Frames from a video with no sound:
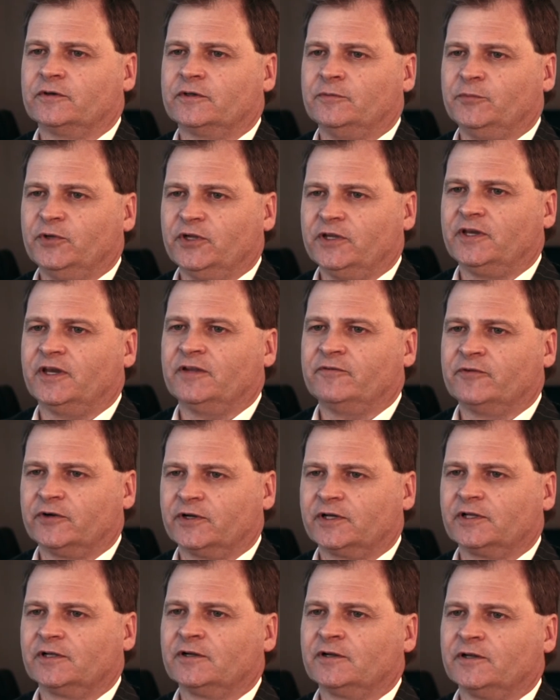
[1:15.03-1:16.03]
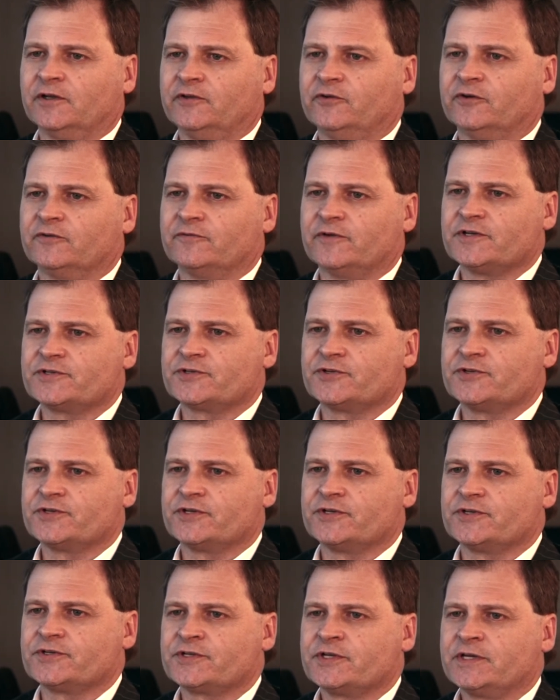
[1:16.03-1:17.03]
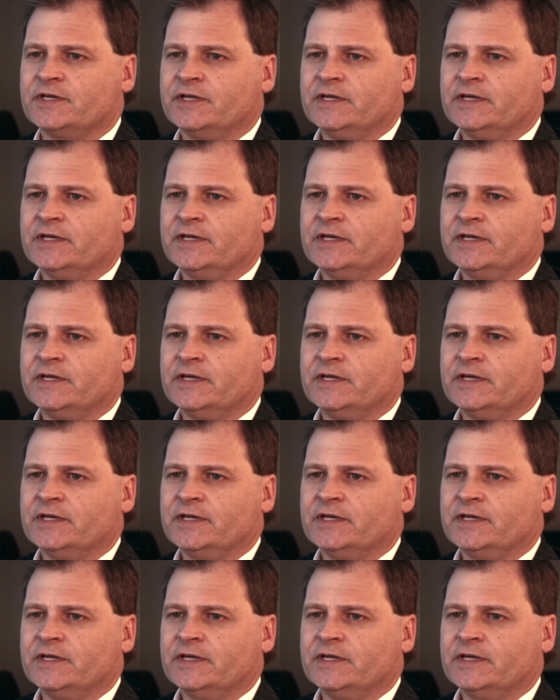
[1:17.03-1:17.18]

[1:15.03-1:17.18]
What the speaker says: communicate very clearly to investors is